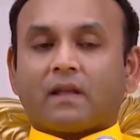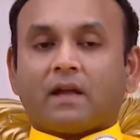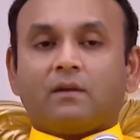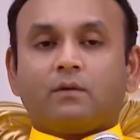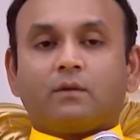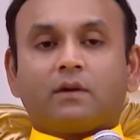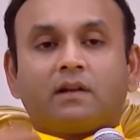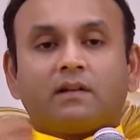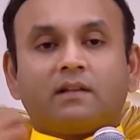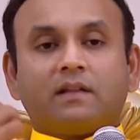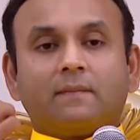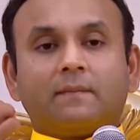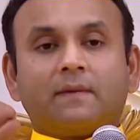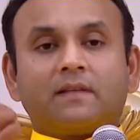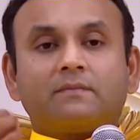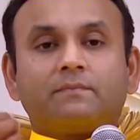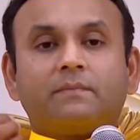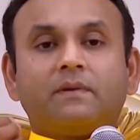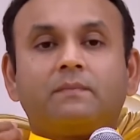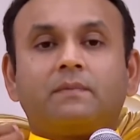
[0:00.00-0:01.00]
I look at them
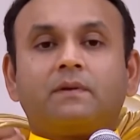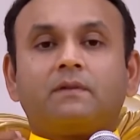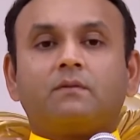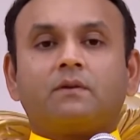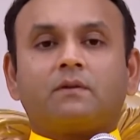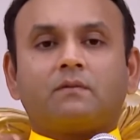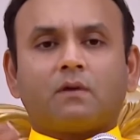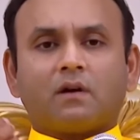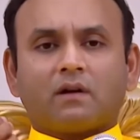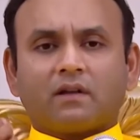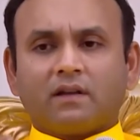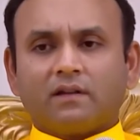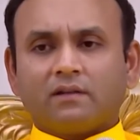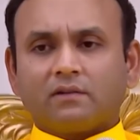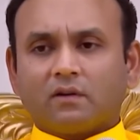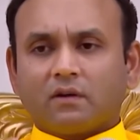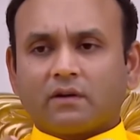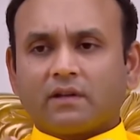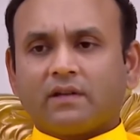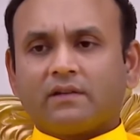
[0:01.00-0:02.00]
as people who are walking,
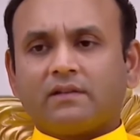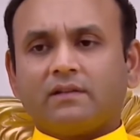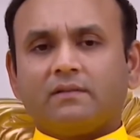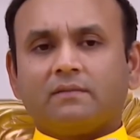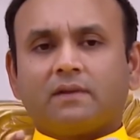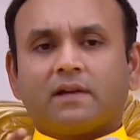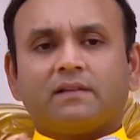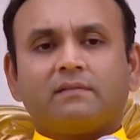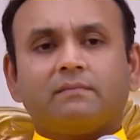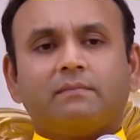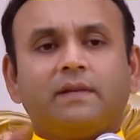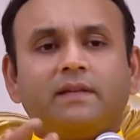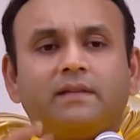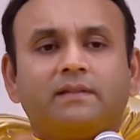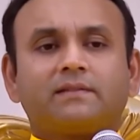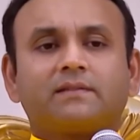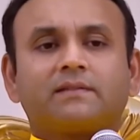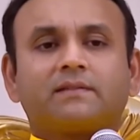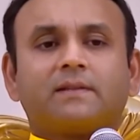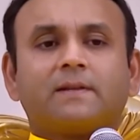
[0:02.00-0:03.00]
talking divine
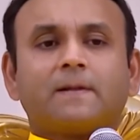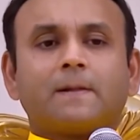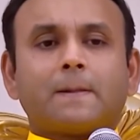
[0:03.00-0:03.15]
beings.